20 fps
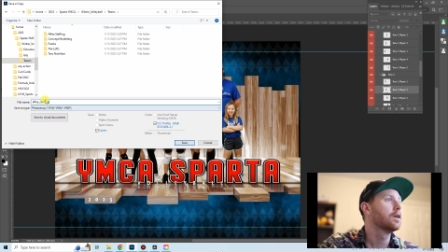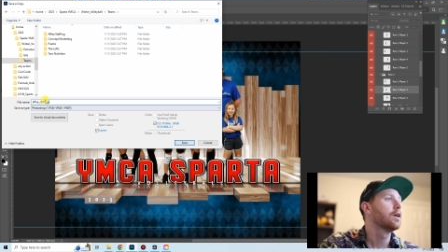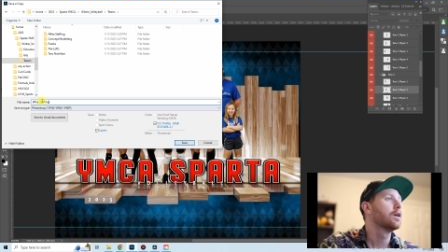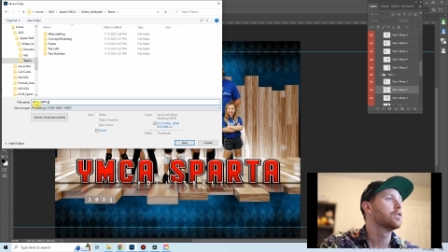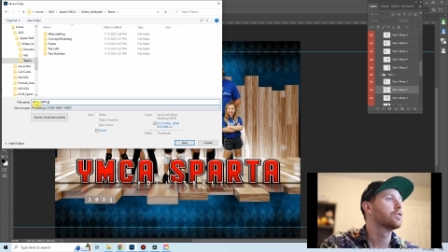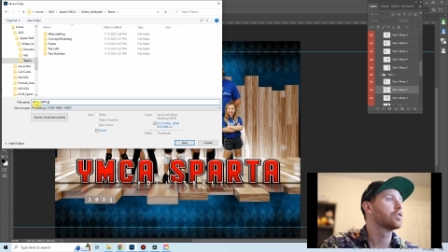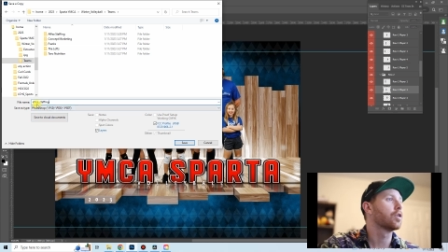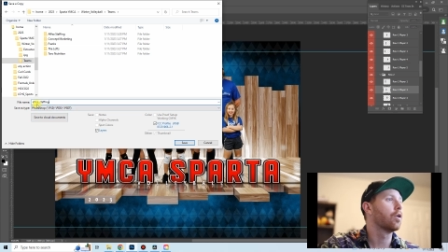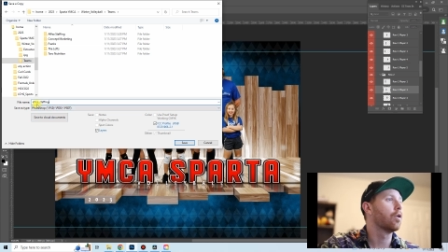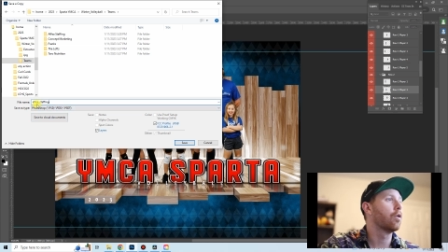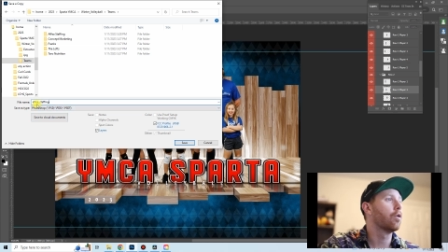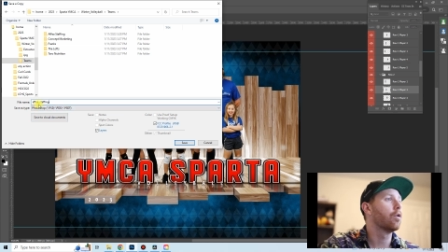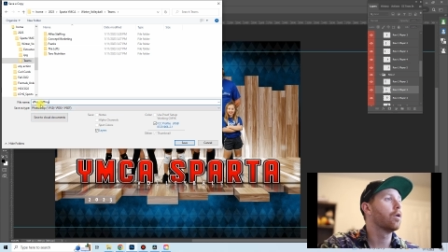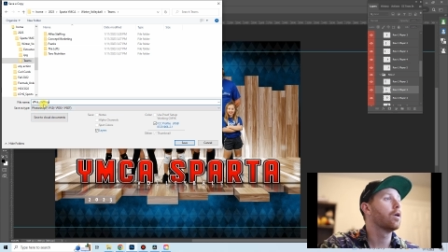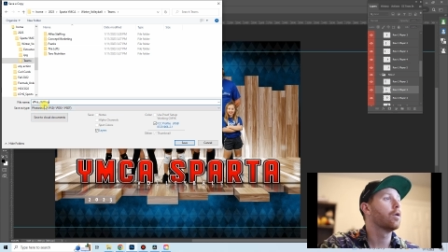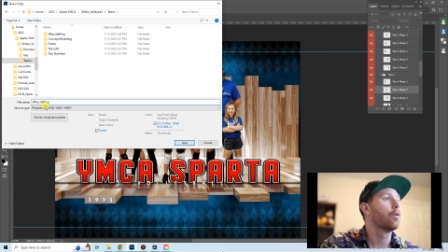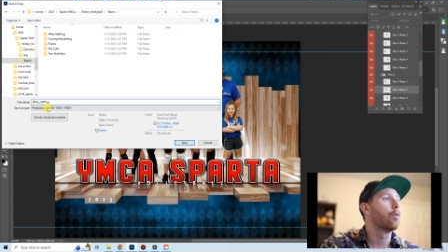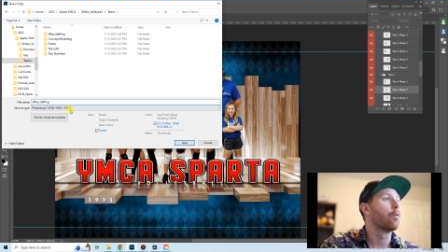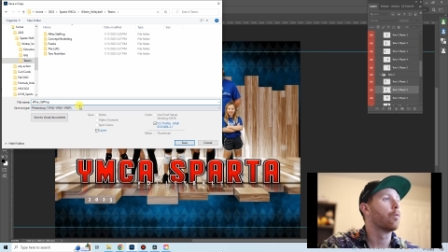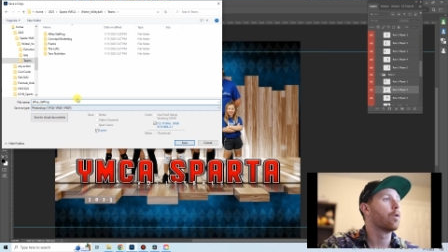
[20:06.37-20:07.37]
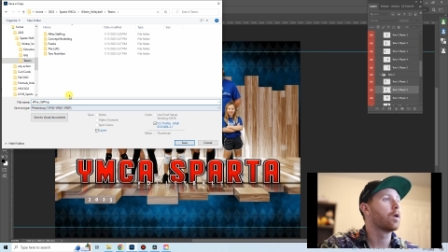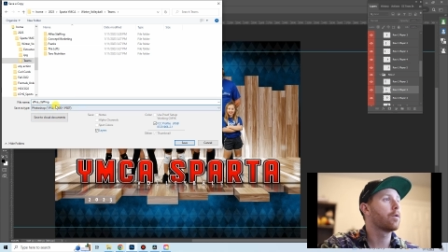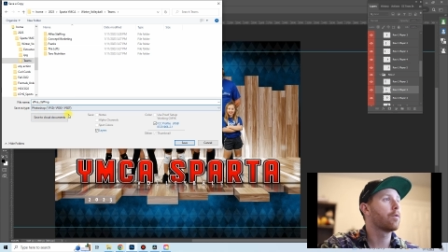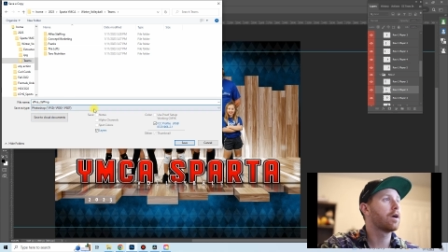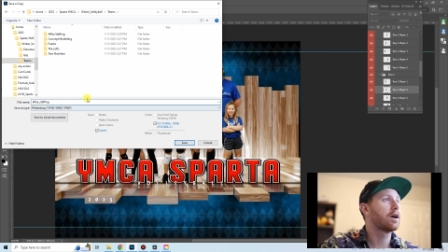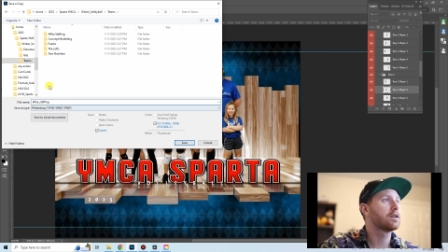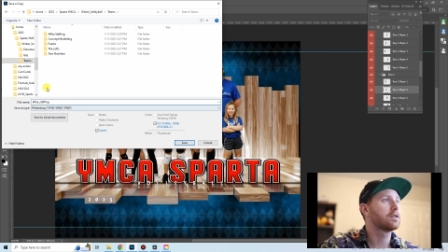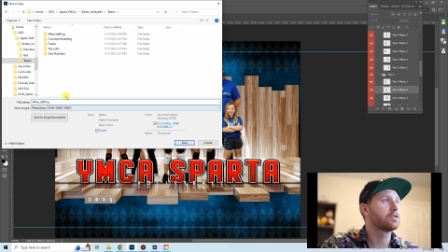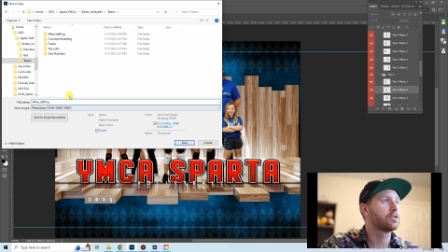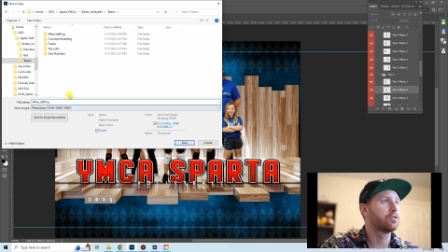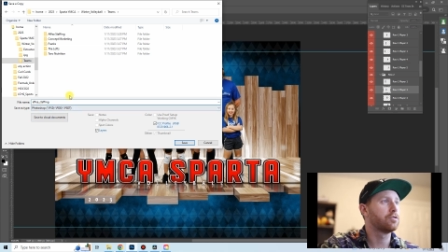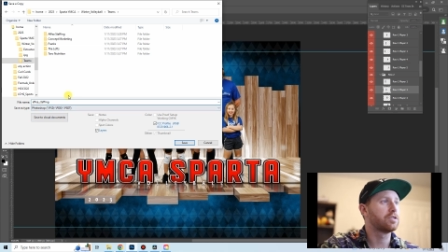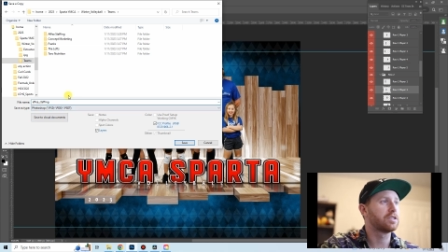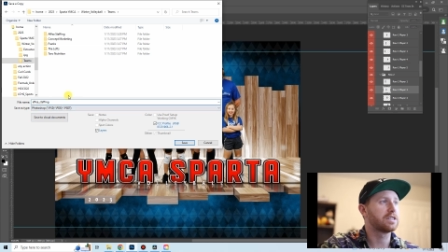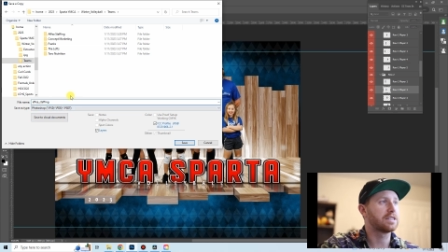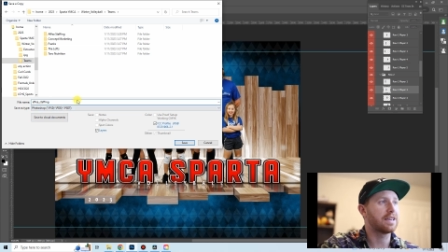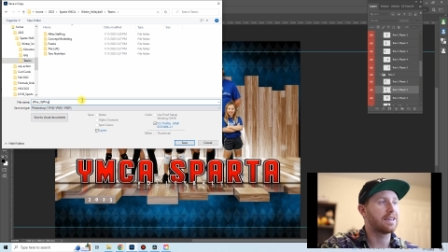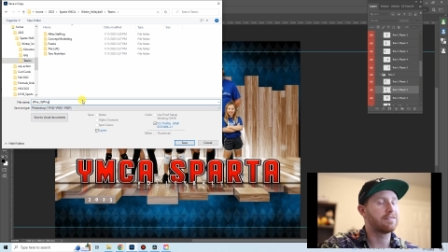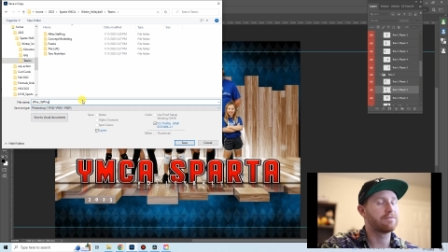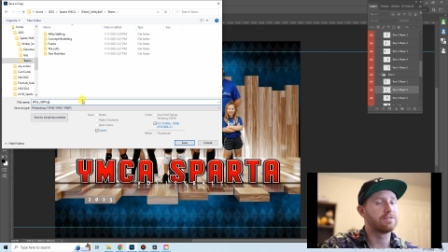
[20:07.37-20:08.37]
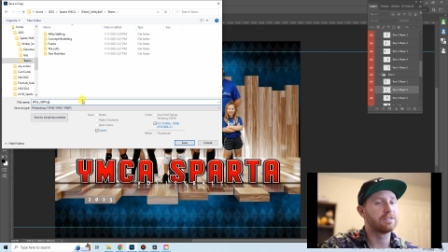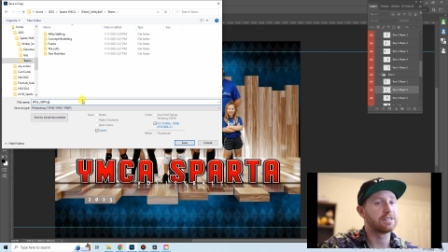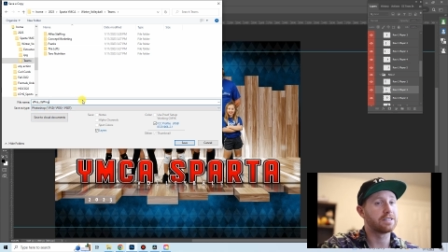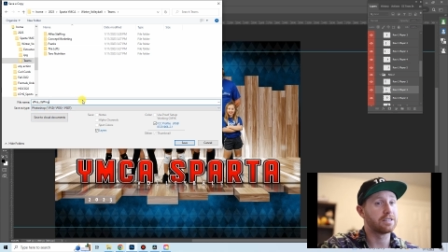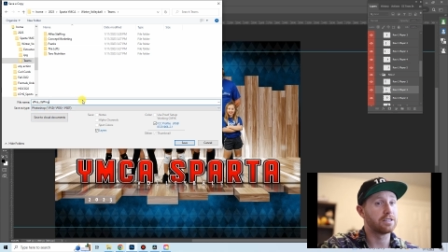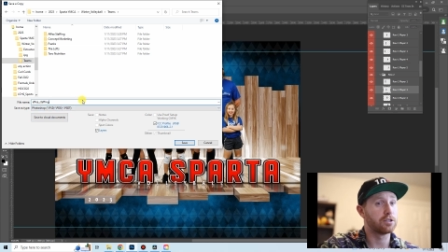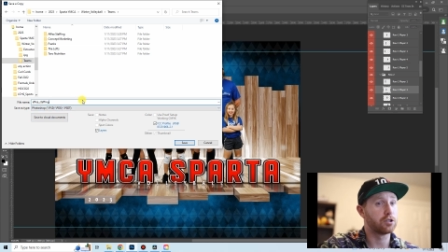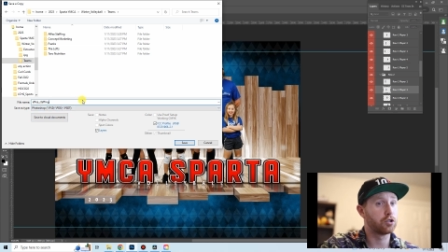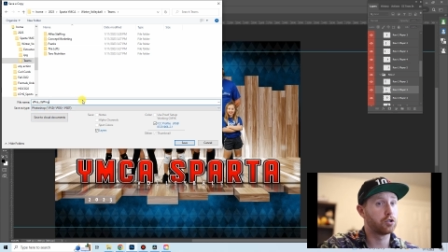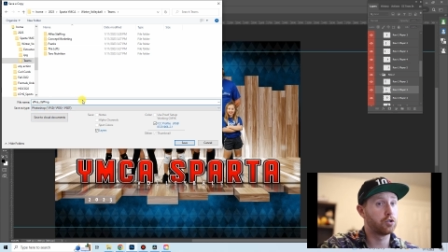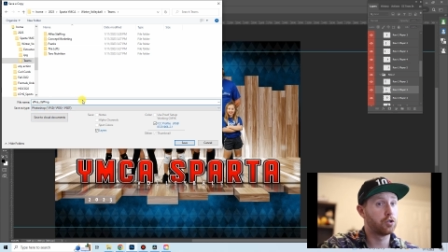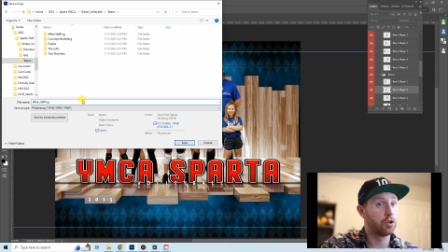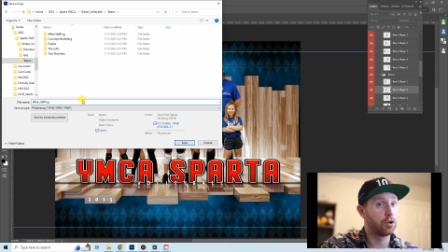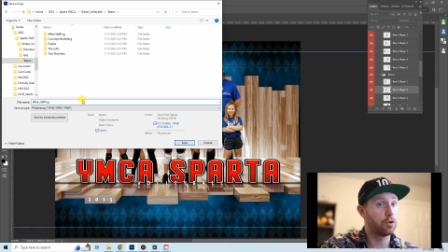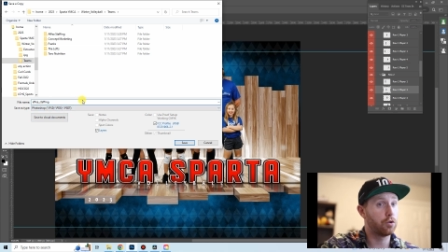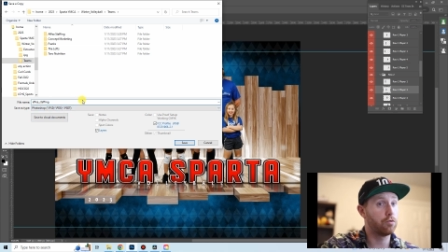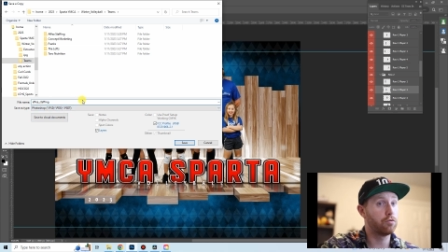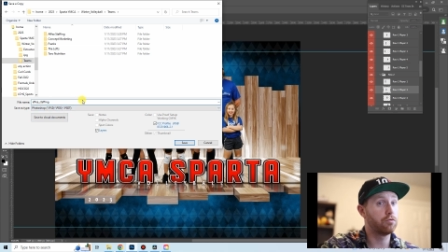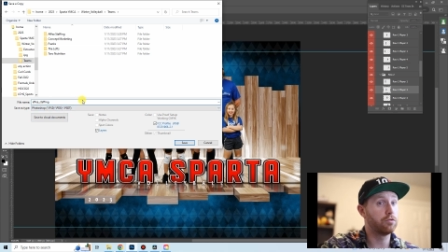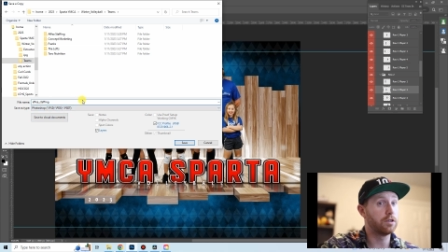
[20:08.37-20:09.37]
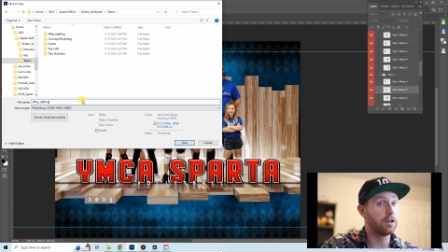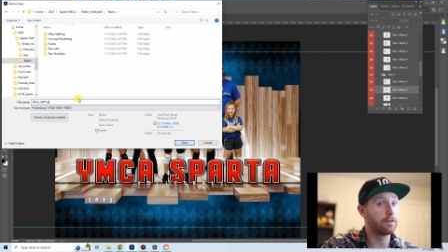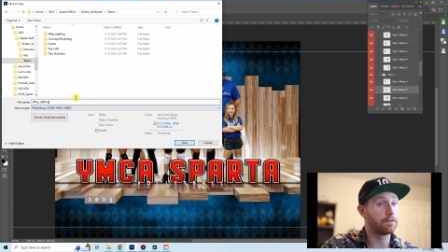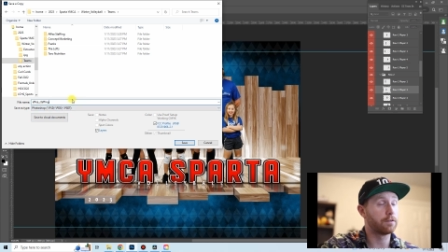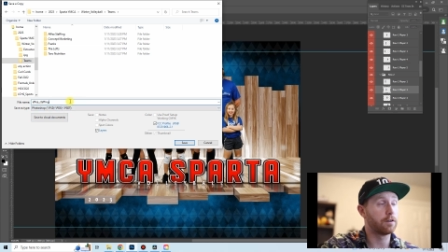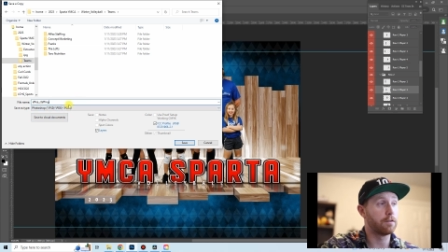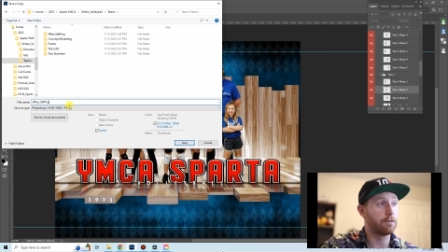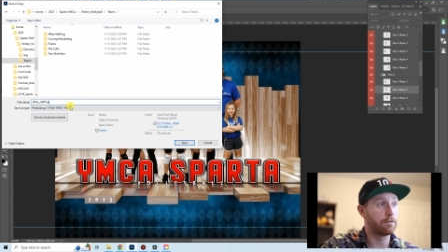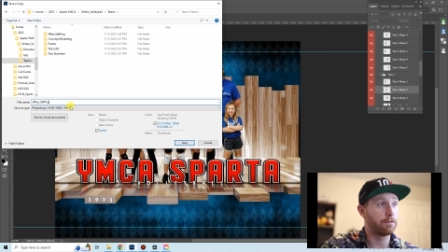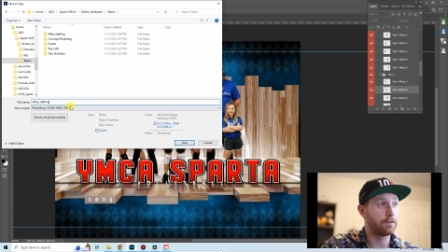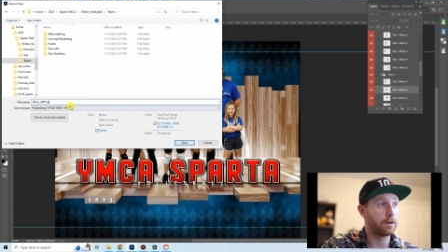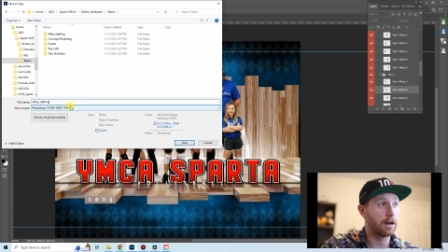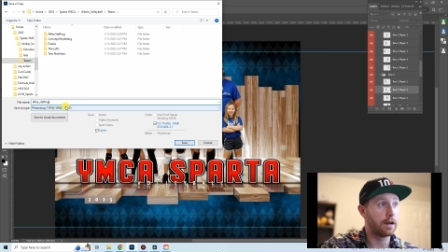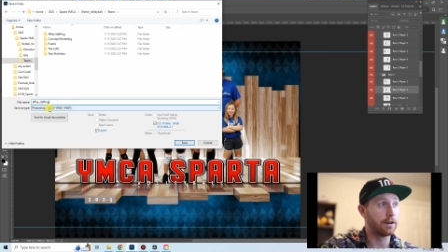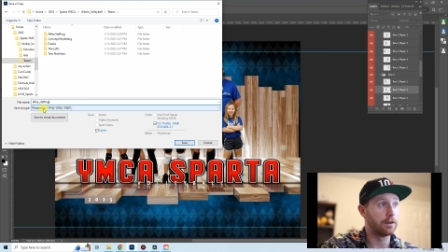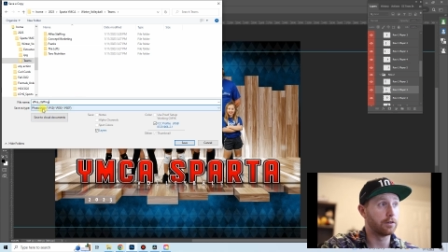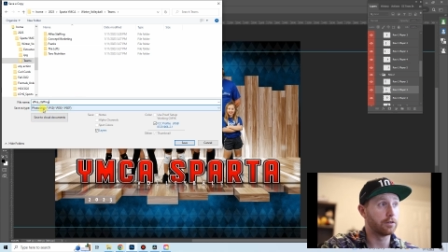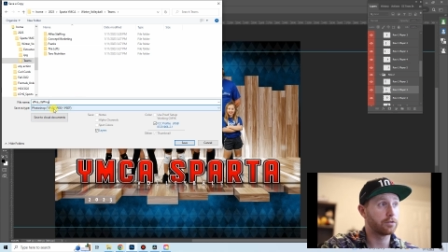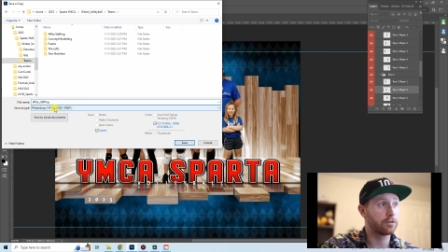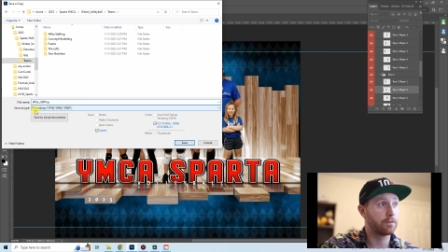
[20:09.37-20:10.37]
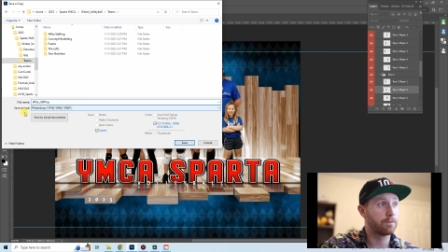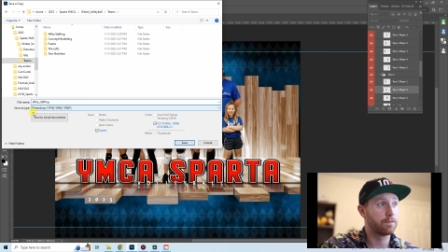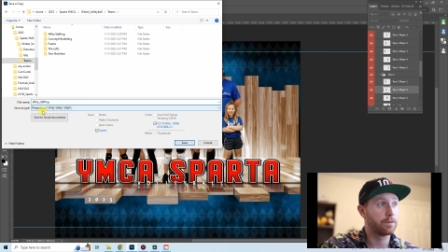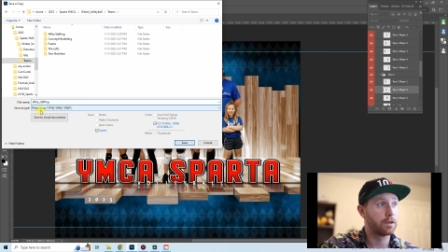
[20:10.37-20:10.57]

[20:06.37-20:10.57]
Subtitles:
So we want to save this as 2 different files.